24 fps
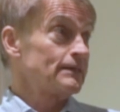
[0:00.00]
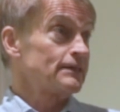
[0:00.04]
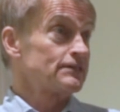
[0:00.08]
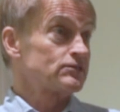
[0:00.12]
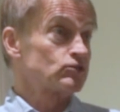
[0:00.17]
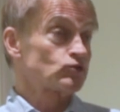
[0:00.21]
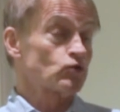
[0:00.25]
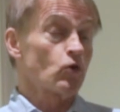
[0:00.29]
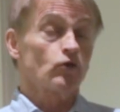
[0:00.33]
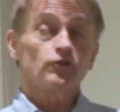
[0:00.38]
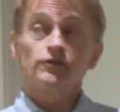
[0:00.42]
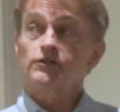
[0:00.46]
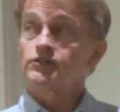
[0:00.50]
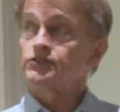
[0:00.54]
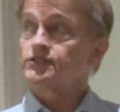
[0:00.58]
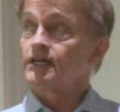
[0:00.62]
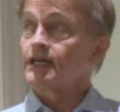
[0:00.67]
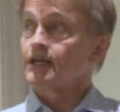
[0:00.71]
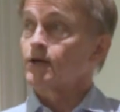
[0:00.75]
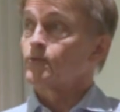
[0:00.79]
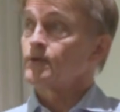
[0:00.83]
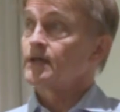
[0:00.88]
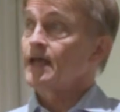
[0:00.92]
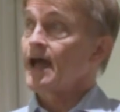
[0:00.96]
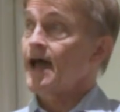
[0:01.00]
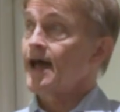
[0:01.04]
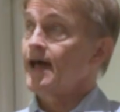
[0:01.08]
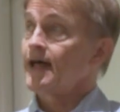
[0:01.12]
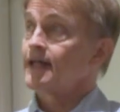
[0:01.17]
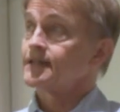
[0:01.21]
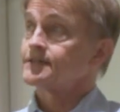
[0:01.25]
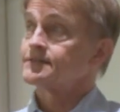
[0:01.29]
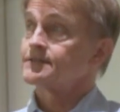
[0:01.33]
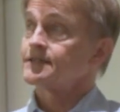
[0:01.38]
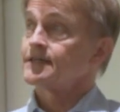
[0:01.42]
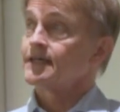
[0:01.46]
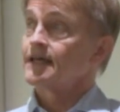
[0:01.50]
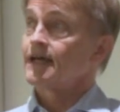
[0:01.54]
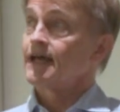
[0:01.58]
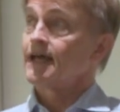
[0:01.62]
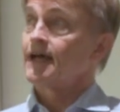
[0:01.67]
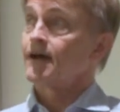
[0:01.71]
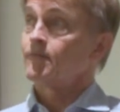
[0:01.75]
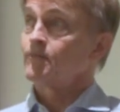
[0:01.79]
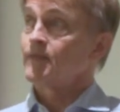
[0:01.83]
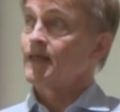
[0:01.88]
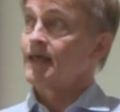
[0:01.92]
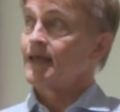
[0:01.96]
been astonishing. We had,
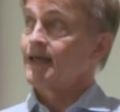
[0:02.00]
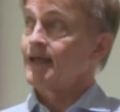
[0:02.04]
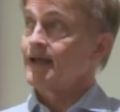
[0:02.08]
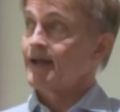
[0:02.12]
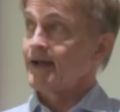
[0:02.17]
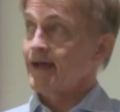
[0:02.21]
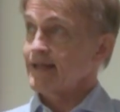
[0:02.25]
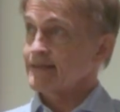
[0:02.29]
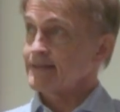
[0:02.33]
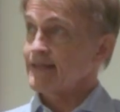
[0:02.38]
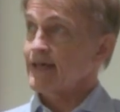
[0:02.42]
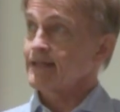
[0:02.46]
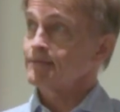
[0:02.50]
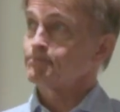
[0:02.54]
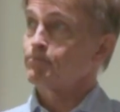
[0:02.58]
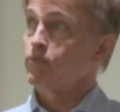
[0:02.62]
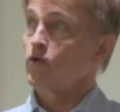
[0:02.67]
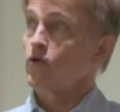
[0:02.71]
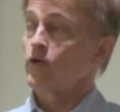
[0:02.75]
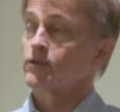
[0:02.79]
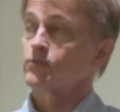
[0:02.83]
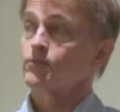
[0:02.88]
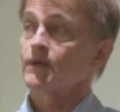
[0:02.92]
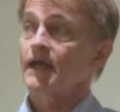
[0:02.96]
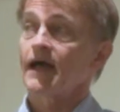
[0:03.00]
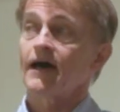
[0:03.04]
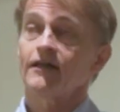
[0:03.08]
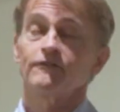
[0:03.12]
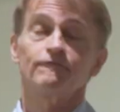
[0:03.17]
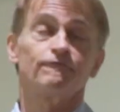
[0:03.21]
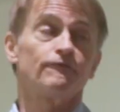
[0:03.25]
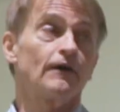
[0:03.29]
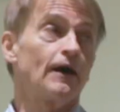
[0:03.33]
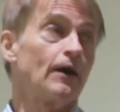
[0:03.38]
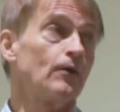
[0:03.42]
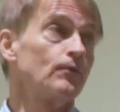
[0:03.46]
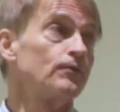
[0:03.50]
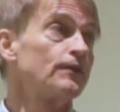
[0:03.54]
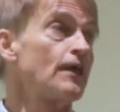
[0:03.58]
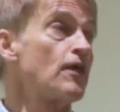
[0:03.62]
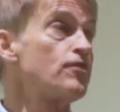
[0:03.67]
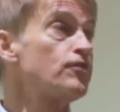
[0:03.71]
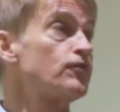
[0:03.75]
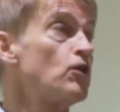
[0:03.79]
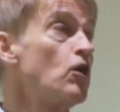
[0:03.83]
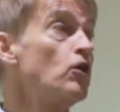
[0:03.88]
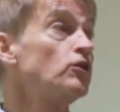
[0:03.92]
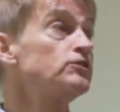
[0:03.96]
at that point, we had found
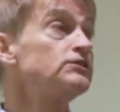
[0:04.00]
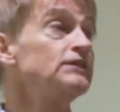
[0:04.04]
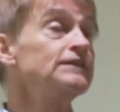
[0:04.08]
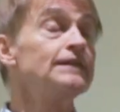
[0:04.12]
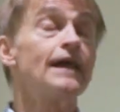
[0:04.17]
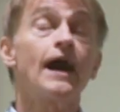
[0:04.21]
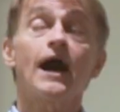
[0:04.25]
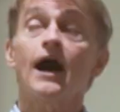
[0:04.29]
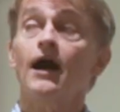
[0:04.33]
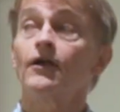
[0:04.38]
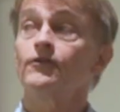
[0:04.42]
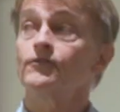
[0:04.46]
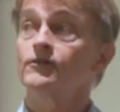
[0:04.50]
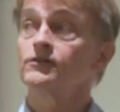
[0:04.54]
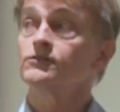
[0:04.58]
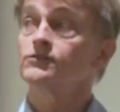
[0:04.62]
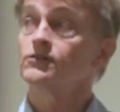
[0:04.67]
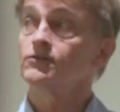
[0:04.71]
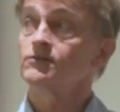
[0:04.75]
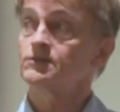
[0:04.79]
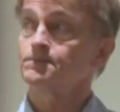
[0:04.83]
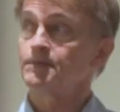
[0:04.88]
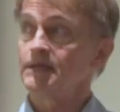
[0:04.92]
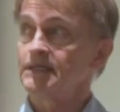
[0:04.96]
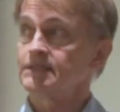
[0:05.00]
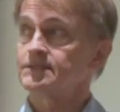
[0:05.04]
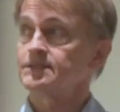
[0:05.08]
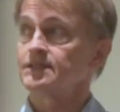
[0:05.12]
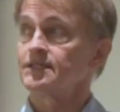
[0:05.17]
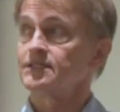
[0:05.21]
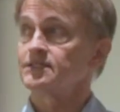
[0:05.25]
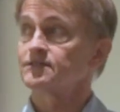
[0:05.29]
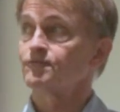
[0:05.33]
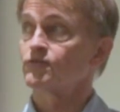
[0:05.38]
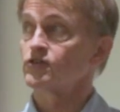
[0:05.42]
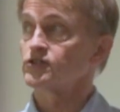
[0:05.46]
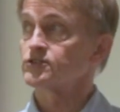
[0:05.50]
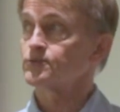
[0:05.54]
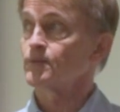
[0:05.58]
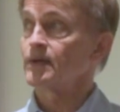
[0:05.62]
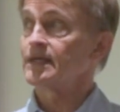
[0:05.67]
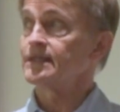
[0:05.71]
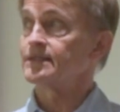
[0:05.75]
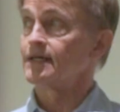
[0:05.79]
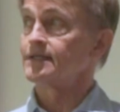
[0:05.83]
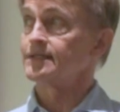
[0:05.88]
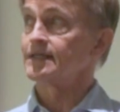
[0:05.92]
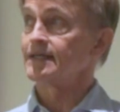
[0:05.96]
1,300 new species for
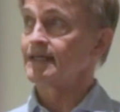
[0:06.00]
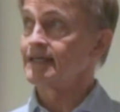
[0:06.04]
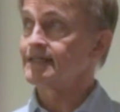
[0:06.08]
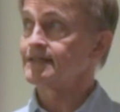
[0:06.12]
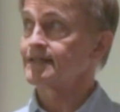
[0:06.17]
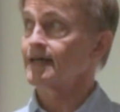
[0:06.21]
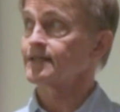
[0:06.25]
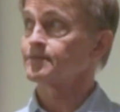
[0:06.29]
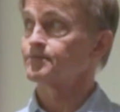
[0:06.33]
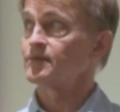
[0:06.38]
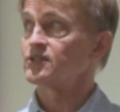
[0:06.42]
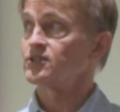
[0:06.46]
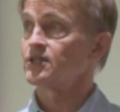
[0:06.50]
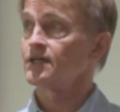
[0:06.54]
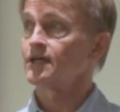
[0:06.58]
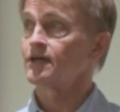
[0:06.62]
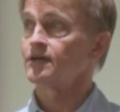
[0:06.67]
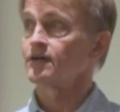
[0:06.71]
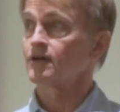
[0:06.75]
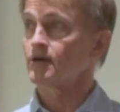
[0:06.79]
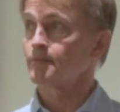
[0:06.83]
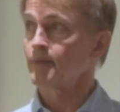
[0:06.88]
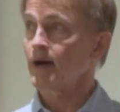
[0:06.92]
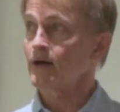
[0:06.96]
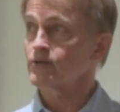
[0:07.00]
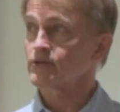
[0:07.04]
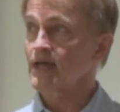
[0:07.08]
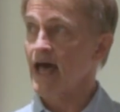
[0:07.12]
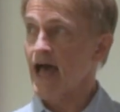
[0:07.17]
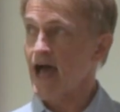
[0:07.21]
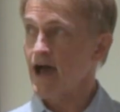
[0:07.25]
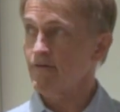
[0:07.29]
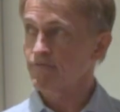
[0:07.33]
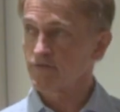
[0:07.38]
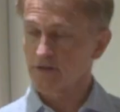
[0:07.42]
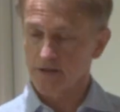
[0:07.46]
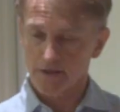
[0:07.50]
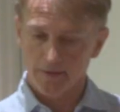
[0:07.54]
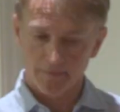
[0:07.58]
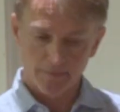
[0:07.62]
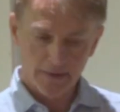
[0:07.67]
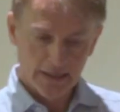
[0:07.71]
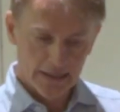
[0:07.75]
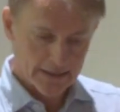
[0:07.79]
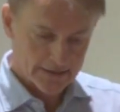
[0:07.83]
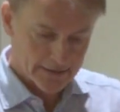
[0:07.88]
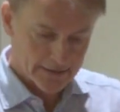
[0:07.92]
Sweden in that material, about half of them